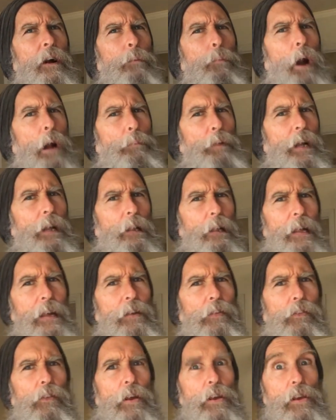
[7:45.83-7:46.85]
Probably at
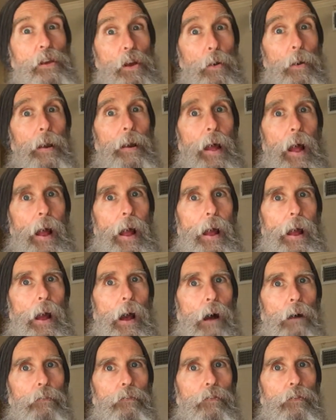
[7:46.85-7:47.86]
least a year and a
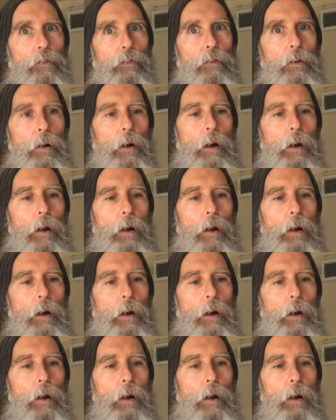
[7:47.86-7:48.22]
half.